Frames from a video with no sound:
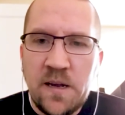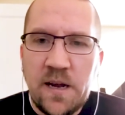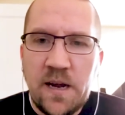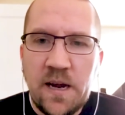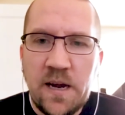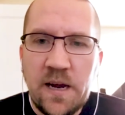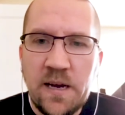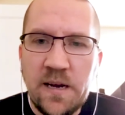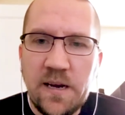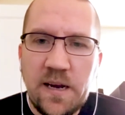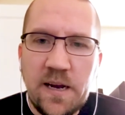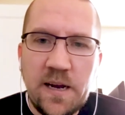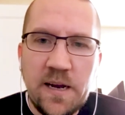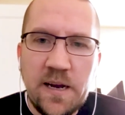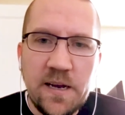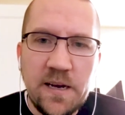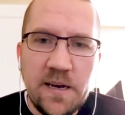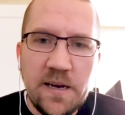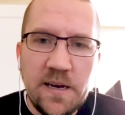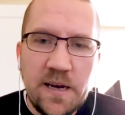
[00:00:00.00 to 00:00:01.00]

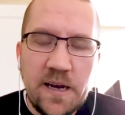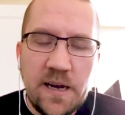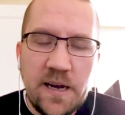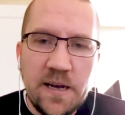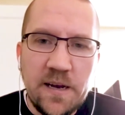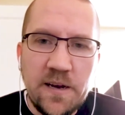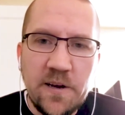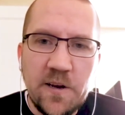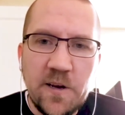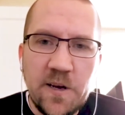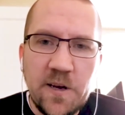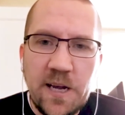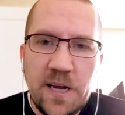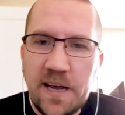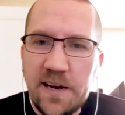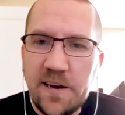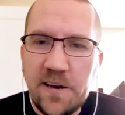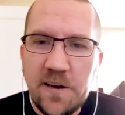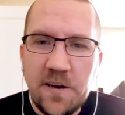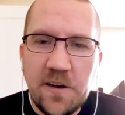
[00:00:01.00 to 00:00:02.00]
And
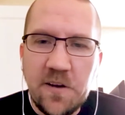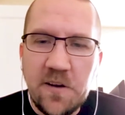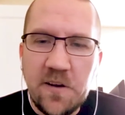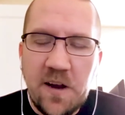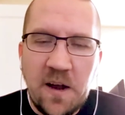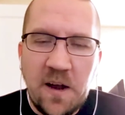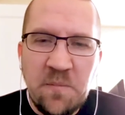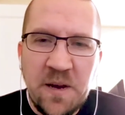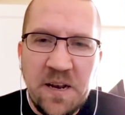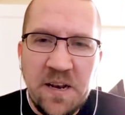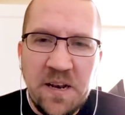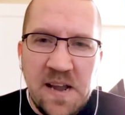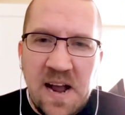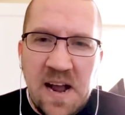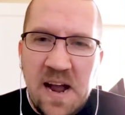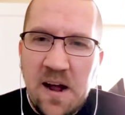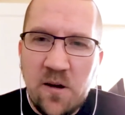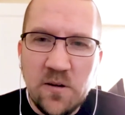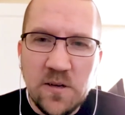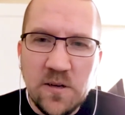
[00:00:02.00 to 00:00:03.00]
yet, I mean,
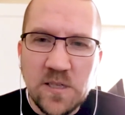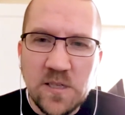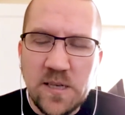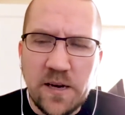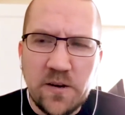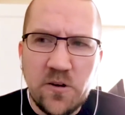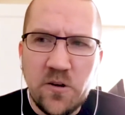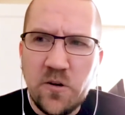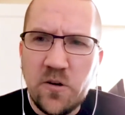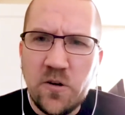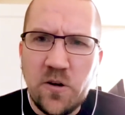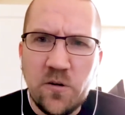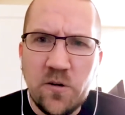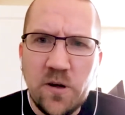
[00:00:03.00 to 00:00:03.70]
now it's like, no,